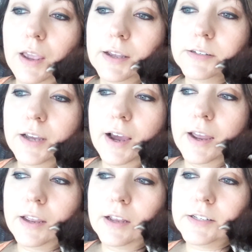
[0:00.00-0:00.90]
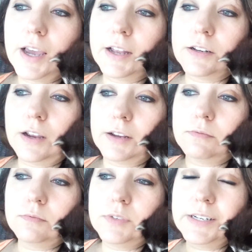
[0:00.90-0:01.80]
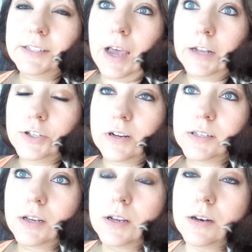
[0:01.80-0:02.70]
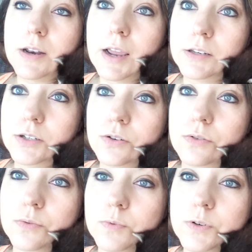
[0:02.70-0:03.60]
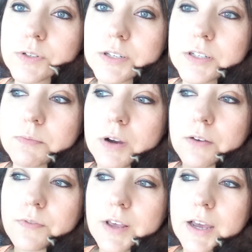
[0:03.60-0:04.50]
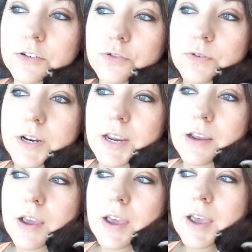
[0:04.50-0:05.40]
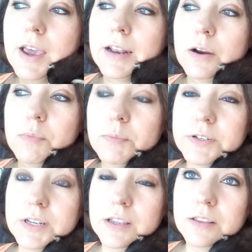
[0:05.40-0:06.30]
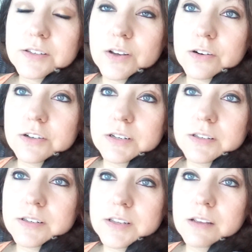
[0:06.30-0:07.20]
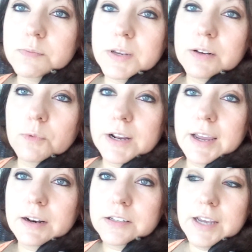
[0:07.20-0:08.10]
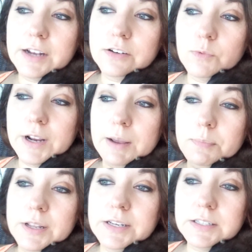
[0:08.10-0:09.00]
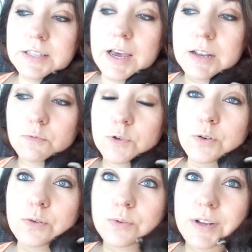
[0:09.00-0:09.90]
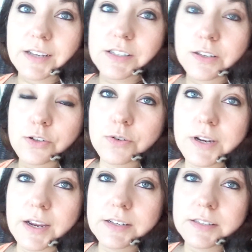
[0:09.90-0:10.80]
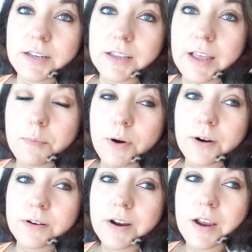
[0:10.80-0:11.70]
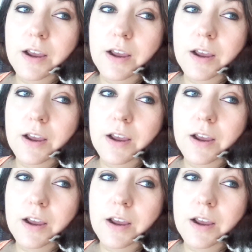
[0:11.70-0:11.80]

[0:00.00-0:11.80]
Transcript: and I attach I didn't attach it, I set it next to the root system of that tree. And I remember singing the song Jesus Loves Me. And when I had atta- when I had placed that root next to the tree, I sang that part